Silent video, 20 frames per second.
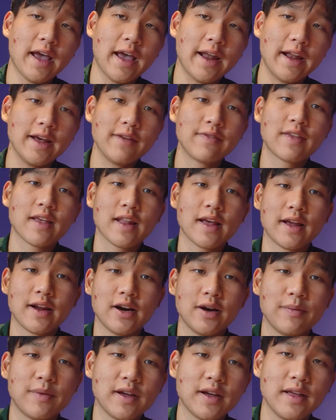And if they line
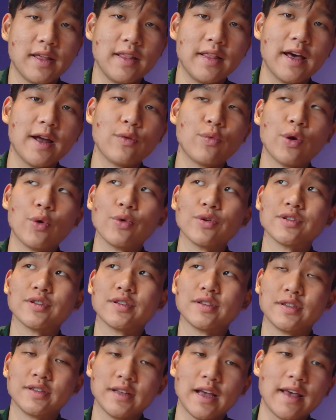up, then we will
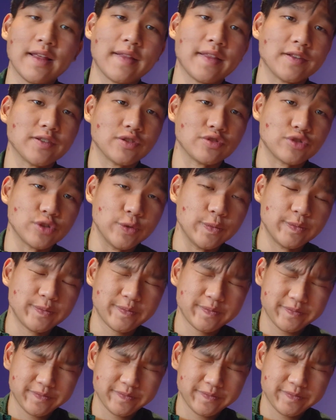say that this is true.